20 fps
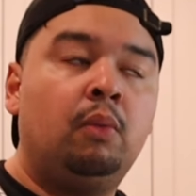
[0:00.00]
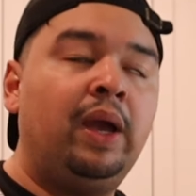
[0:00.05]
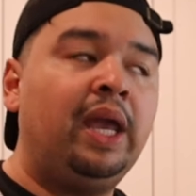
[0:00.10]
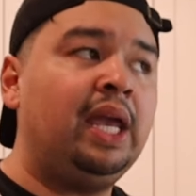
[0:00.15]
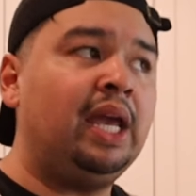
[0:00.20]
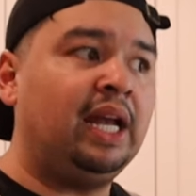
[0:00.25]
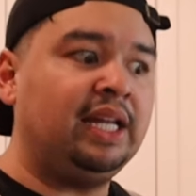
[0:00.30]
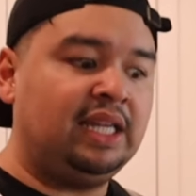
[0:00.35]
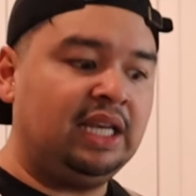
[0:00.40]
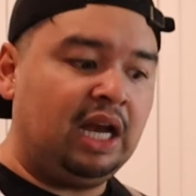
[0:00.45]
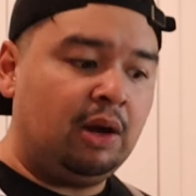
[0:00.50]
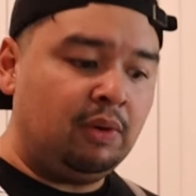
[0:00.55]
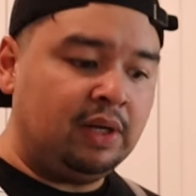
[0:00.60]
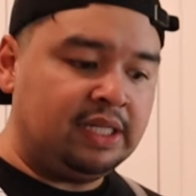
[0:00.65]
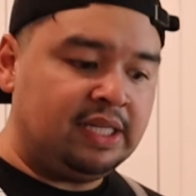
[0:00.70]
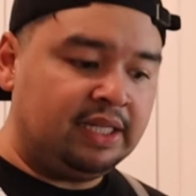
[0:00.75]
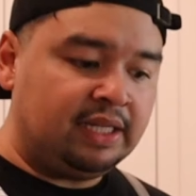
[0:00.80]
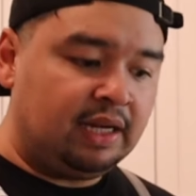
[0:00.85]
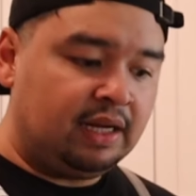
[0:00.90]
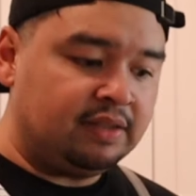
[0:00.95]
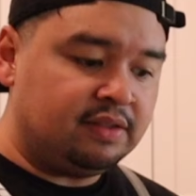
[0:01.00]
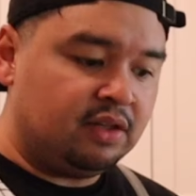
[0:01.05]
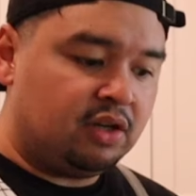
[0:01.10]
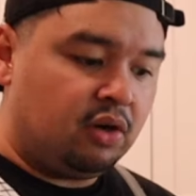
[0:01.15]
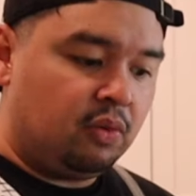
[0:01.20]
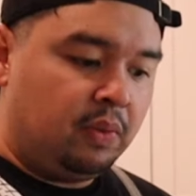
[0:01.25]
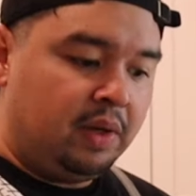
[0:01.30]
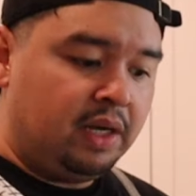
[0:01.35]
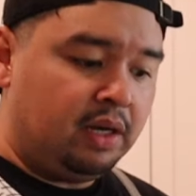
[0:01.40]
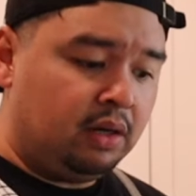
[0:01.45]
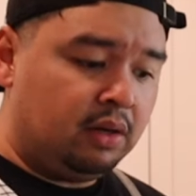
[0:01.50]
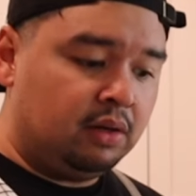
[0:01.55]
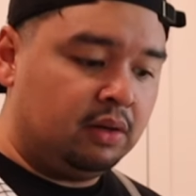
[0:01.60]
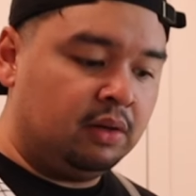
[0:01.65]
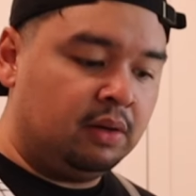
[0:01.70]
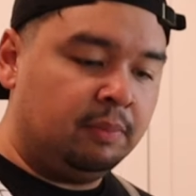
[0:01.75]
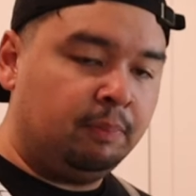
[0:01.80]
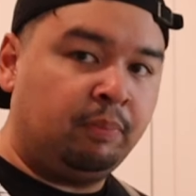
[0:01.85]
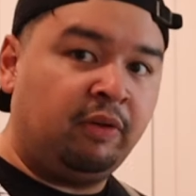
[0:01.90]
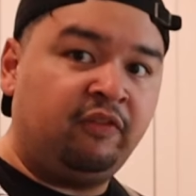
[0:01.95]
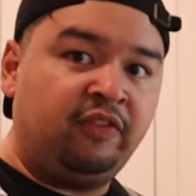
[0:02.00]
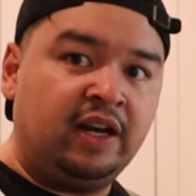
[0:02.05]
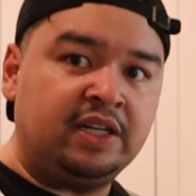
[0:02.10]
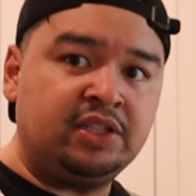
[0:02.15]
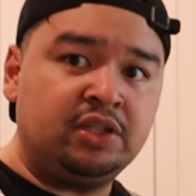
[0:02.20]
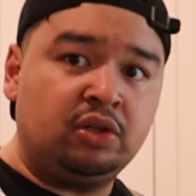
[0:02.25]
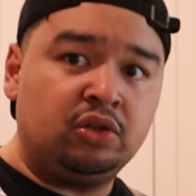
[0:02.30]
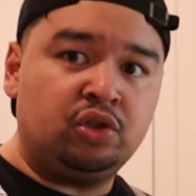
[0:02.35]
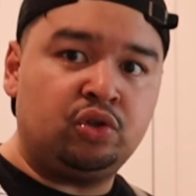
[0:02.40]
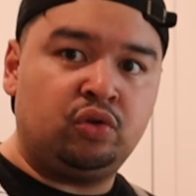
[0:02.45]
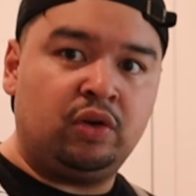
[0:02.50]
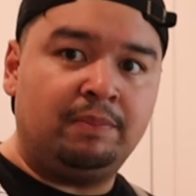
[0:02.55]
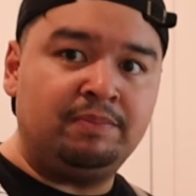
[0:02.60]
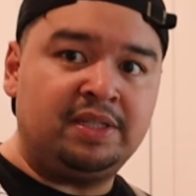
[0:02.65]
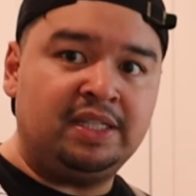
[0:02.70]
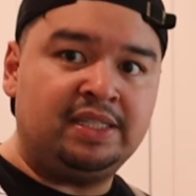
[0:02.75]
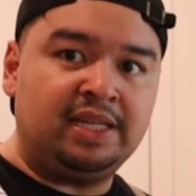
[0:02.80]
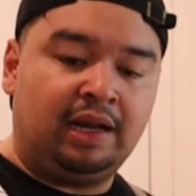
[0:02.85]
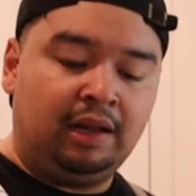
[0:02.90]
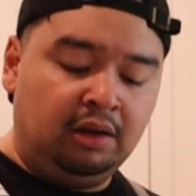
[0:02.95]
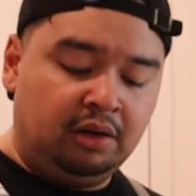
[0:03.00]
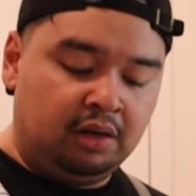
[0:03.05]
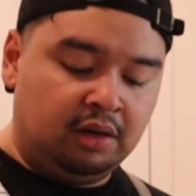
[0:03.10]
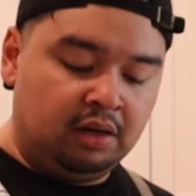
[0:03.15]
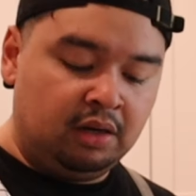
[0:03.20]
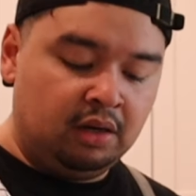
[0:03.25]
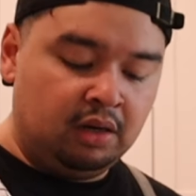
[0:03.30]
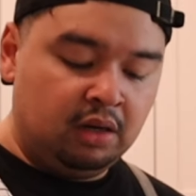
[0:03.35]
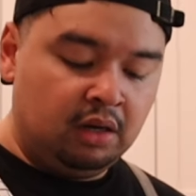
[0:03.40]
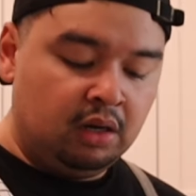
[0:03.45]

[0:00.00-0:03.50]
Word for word: Wait, I think I want to take that as a career. Professional shrimp detailer.